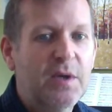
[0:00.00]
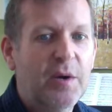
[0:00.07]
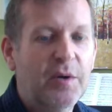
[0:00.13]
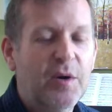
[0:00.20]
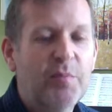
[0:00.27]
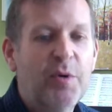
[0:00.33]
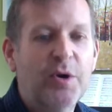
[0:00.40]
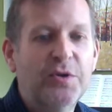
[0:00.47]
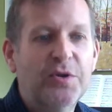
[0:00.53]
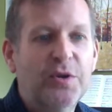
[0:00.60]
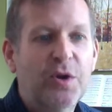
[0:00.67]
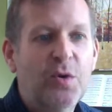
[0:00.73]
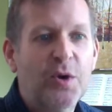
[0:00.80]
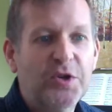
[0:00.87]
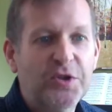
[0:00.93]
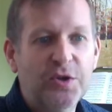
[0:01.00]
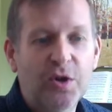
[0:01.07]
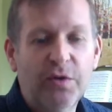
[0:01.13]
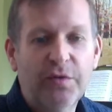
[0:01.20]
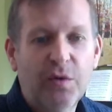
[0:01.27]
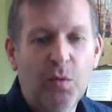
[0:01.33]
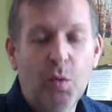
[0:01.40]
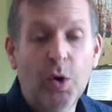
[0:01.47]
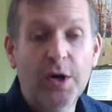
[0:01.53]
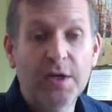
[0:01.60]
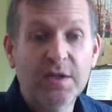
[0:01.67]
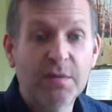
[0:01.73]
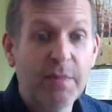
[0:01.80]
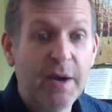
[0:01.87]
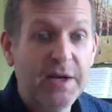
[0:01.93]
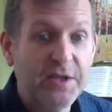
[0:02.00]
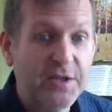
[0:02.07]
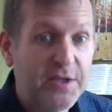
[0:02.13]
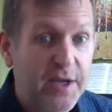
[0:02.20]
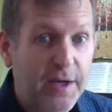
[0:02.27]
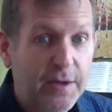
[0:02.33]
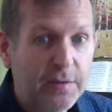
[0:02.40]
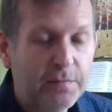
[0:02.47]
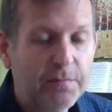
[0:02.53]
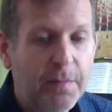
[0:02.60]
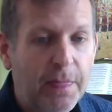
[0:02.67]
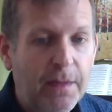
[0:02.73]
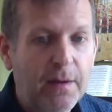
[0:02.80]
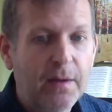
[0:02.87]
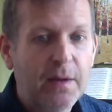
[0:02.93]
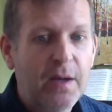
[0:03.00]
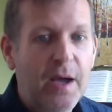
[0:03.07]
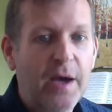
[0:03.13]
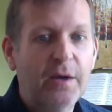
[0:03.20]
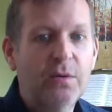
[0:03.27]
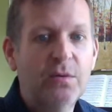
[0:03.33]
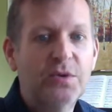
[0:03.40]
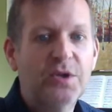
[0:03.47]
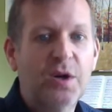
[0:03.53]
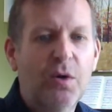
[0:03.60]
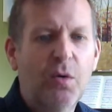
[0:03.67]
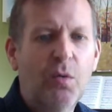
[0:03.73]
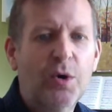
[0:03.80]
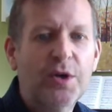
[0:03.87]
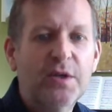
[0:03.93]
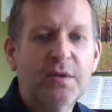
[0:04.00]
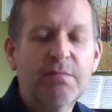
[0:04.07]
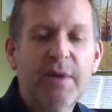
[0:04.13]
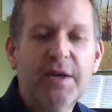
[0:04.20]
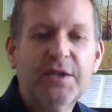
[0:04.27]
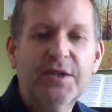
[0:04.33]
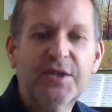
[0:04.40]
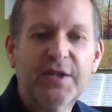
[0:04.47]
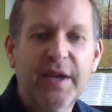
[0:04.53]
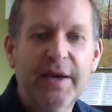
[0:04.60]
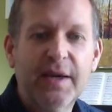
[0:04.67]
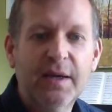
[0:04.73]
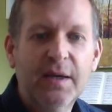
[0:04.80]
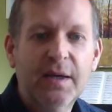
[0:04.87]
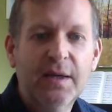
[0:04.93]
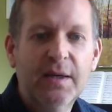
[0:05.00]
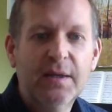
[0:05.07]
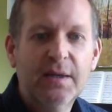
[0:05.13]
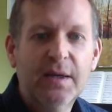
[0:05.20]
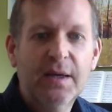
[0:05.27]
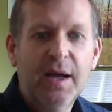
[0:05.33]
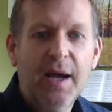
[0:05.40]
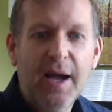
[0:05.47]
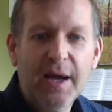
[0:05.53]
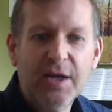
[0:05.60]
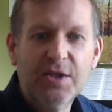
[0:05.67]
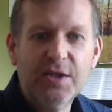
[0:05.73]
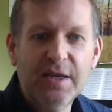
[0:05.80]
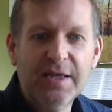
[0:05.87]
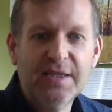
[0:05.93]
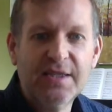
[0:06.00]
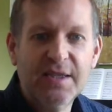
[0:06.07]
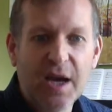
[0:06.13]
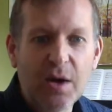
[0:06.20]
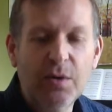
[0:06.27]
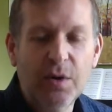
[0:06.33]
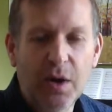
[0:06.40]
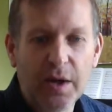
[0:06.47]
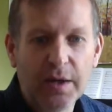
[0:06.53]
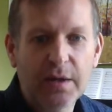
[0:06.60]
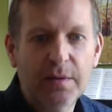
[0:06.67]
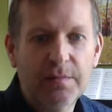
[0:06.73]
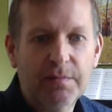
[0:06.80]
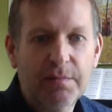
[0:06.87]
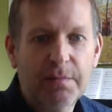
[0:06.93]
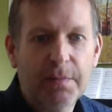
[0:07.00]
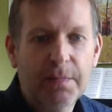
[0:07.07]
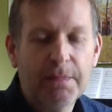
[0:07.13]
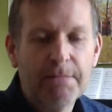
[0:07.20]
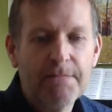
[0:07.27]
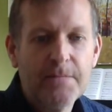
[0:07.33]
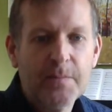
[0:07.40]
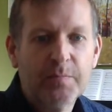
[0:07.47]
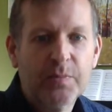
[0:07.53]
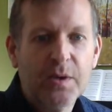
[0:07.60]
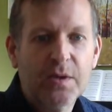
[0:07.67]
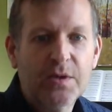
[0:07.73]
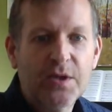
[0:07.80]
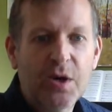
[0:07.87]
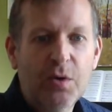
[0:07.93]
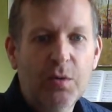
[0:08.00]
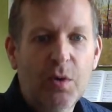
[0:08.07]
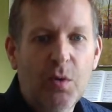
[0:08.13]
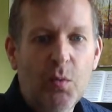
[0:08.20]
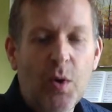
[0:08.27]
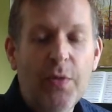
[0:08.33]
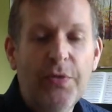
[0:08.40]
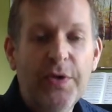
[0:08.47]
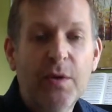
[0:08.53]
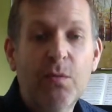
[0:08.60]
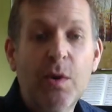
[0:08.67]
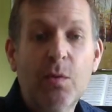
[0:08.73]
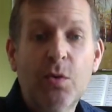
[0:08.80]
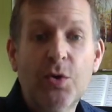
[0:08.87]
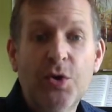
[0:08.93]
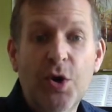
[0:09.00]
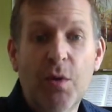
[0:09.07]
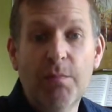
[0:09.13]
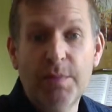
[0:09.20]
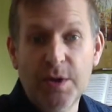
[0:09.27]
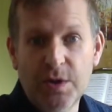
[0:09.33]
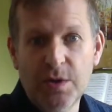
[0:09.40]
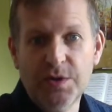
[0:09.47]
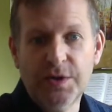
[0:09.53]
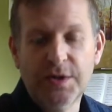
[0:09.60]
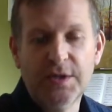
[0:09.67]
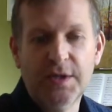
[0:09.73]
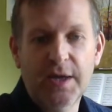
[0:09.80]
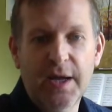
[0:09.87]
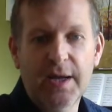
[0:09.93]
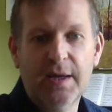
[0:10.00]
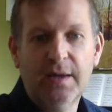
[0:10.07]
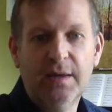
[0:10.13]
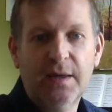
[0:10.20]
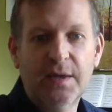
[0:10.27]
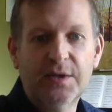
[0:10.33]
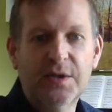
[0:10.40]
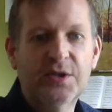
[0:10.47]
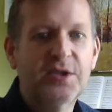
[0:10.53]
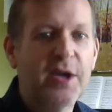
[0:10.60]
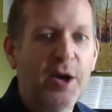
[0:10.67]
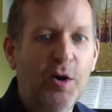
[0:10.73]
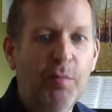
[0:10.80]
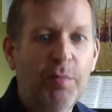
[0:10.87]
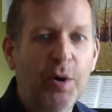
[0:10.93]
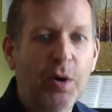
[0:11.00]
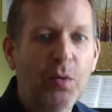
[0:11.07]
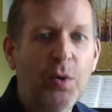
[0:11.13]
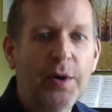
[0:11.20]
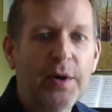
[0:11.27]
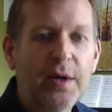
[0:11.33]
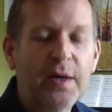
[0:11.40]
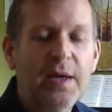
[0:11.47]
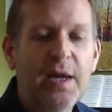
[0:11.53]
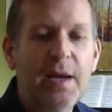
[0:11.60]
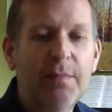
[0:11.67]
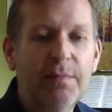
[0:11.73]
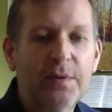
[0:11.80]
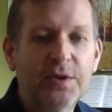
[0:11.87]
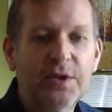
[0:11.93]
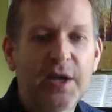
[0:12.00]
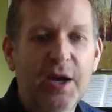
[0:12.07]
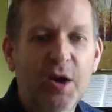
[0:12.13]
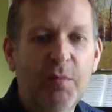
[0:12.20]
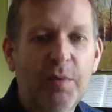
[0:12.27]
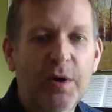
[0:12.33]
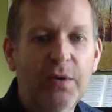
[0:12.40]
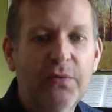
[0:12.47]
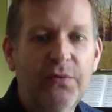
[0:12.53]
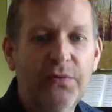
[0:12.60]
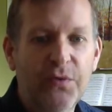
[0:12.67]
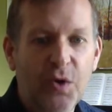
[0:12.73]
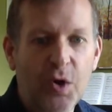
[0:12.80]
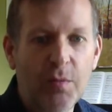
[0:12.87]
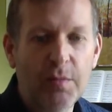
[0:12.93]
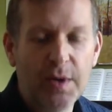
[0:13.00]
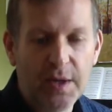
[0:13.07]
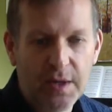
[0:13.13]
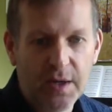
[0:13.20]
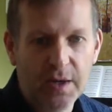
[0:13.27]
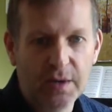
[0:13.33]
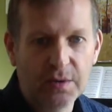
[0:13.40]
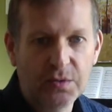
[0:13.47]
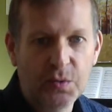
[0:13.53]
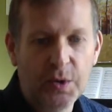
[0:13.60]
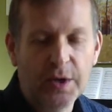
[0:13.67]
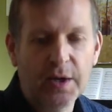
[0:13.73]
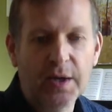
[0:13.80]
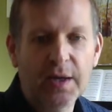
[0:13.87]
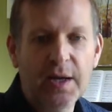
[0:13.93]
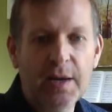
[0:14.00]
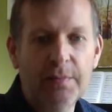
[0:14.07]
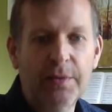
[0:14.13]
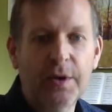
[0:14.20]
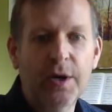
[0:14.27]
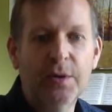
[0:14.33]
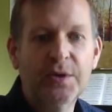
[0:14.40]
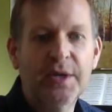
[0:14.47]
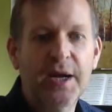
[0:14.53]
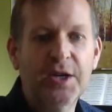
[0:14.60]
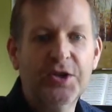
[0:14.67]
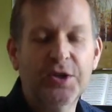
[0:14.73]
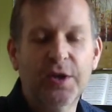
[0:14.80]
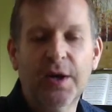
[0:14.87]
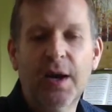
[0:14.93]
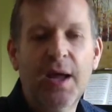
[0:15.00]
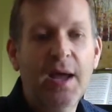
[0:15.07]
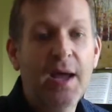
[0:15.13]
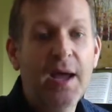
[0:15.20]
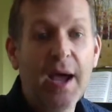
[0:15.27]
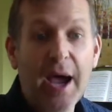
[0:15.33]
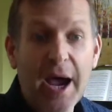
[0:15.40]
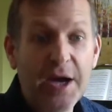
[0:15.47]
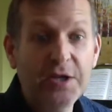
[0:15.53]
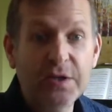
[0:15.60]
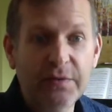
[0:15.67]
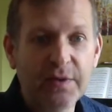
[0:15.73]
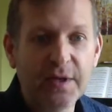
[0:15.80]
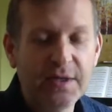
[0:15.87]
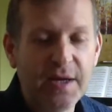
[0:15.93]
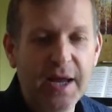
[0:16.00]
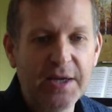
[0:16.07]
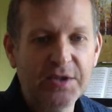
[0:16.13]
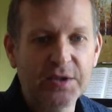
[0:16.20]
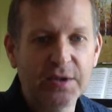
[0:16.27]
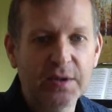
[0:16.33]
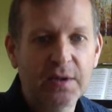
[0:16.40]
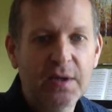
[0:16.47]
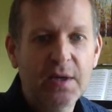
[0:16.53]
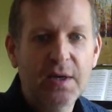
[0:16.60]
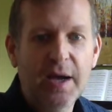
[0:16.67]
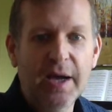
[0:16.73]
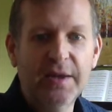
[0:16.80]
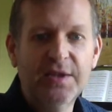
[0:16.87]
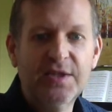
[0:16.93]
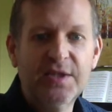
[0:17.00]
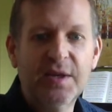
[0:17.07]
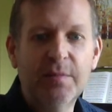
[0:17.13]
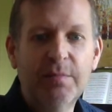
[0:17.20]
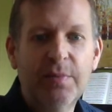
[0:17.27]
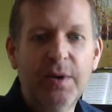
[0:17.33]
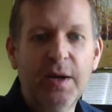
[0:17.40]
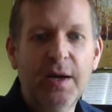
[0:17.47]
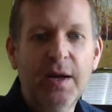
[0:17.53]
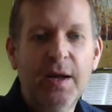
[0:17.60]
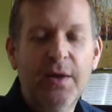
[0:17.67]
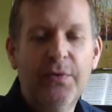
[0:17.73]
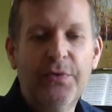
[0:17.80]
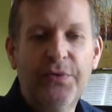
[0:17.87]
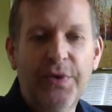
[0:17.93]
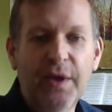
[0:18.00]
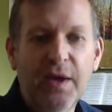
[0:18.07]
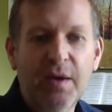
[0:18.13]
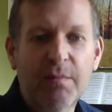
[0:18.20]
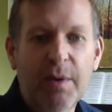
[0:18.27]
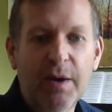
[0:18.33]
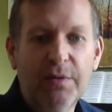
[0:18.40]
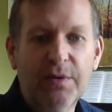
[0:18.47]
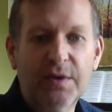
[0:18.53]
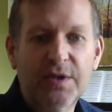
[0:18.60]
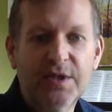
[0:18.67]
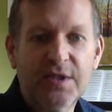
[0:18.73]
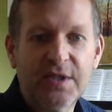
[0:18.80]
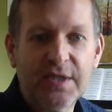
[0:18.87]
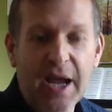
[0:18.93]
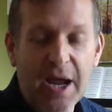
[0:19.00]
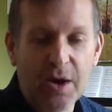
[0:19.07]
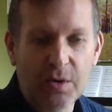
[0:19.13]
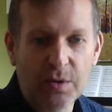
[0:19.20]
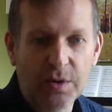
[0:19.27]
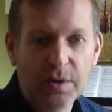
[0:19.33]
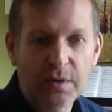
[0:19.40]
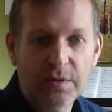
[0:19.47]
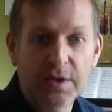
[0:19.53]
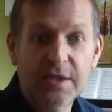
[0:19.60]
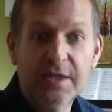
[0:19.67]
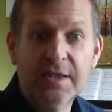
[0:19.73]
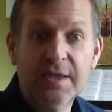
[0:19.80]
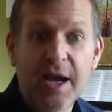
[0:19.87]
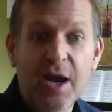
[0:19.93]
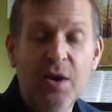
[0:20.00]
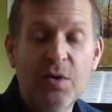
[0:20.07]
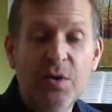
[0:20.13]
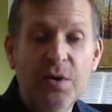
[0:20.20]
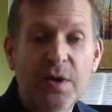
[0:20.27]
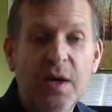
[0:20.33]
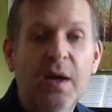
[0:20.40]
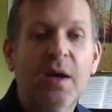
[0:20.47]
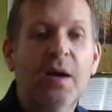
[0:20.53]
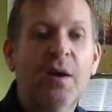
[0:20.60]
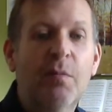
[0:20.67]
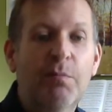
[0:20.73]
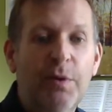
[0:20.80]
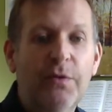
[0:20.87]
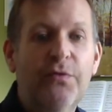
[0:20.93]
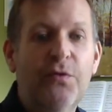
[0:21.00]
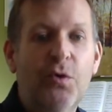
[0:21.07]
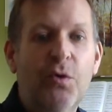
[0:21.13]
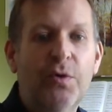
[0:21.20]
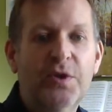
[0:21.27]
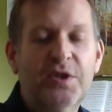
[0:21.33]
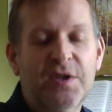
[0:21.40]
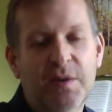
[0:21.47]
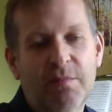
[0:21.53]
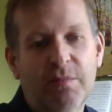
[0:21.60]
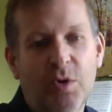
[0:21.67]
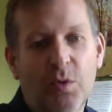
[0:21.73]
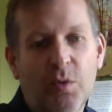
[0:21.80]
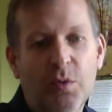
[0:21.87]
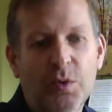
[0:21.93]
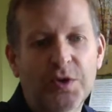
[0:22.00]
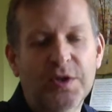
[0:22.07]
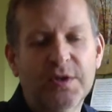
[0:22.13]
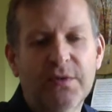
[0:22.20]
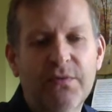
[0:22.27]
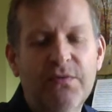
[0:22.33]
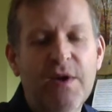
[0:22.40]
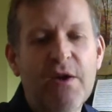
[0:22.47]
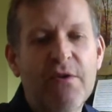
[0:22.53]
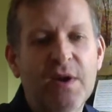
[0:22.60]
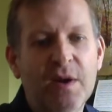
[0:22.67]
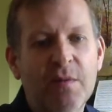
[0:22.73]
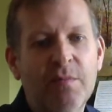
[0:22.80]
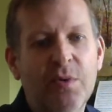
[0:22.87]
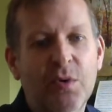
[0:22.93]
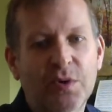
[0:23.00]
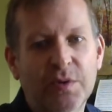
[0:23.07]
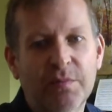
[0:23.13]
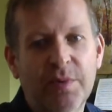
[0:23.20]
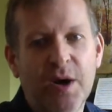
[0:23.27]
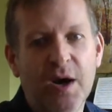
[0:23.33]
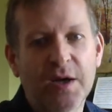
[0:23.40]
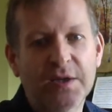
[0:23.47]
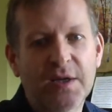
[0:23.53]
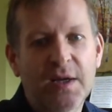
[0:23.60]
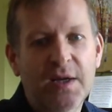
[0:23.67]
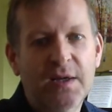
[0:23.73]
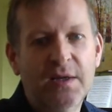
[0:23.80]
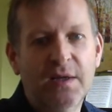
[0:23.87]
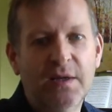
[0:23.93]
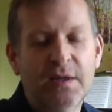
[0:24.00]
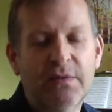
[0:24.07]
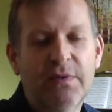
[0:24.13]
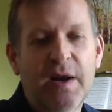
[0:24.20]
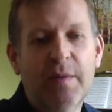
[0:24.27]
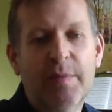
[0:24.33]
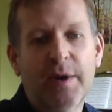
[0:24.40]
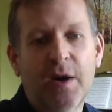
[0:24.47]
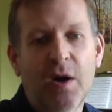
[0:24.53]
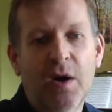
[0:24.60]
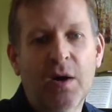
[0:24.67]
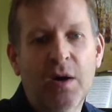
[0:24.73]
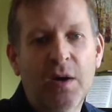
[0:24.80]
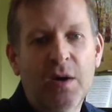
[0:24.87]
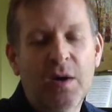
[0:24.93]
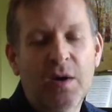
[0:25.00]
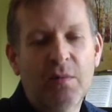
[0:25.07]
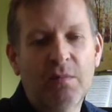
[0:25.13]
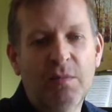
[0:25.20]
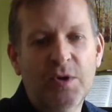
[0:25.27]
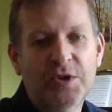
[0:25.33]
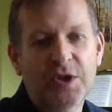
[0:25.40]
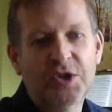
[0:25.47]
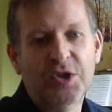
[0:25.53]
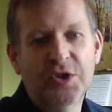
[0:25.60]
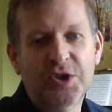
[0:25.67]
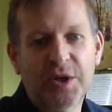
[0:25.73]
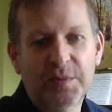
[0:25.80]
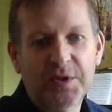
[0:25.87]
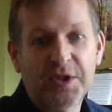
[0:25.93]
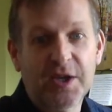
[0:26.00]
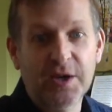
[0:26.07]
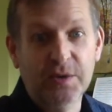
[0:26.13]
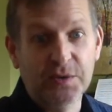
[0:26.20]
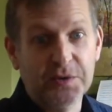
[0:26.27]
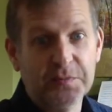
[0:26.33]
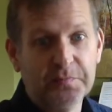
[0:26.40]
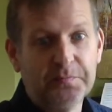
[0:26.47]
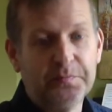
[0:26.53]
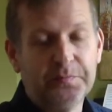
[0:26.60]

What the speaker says: I'm going to pose you the question of what is a major scale, and also what does a major scale actually sound like. So one thing we will not be using today is a scale book. We're going to keep the scale book firmly closed. We're going to keep the notation out of this lesson and simply think about the sound before the symbol, which is a very important part in developing our musicianship skills.